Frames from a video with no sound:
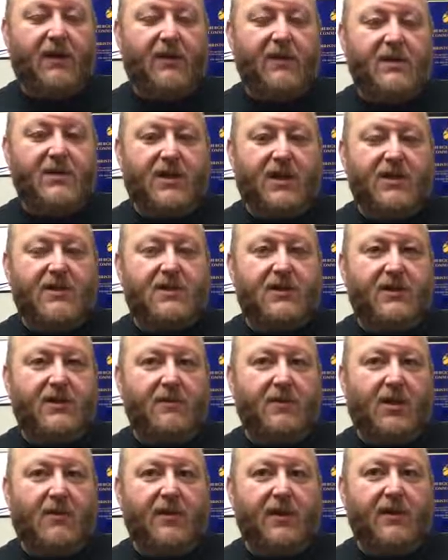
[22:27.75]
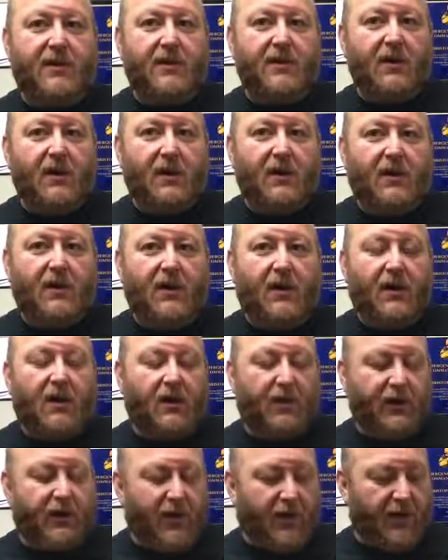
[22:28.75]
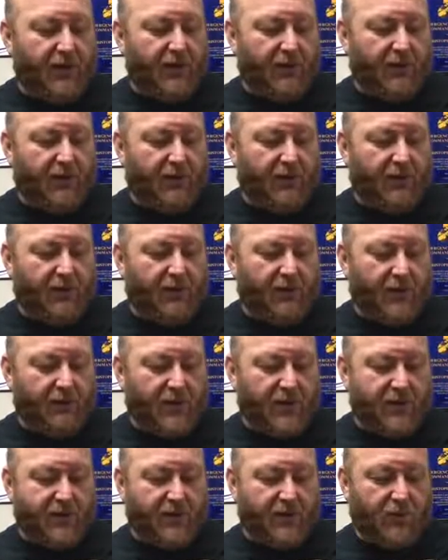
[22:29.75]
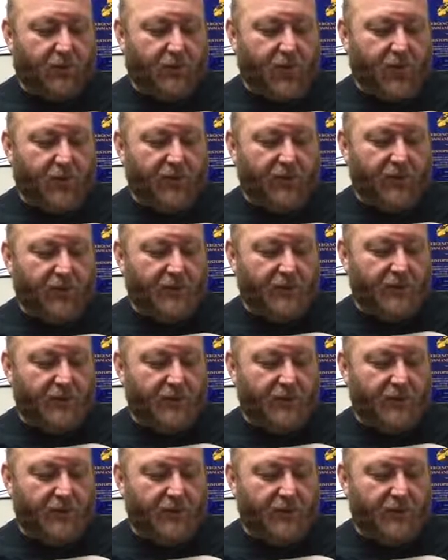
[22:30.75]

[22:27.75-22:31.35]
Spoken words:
discussed at the moment. They are doing a request for quote.